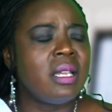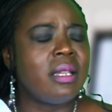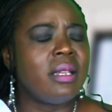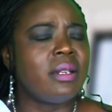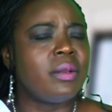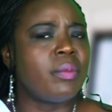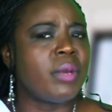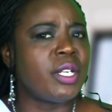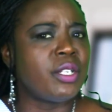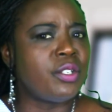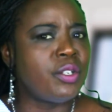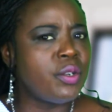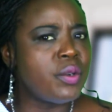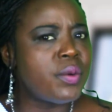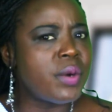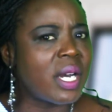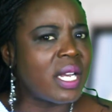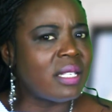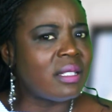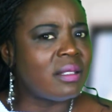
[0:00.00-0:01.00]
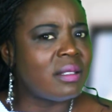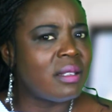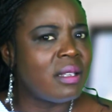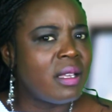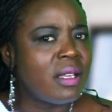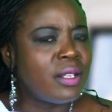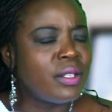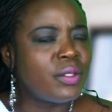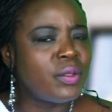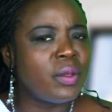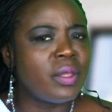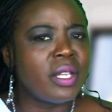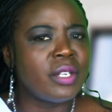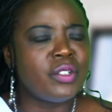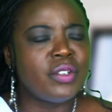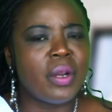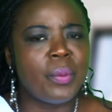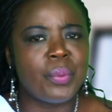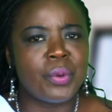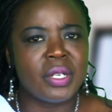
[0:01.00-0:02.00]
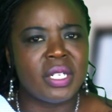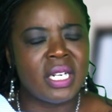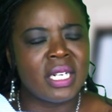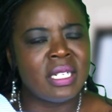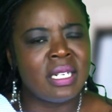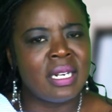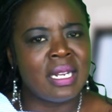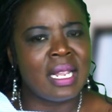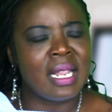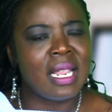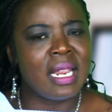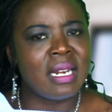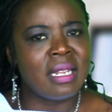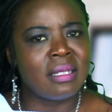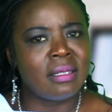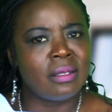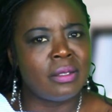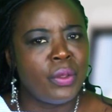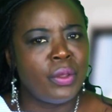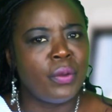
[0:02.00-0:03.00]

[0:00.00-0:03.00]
it matures so that you are protected against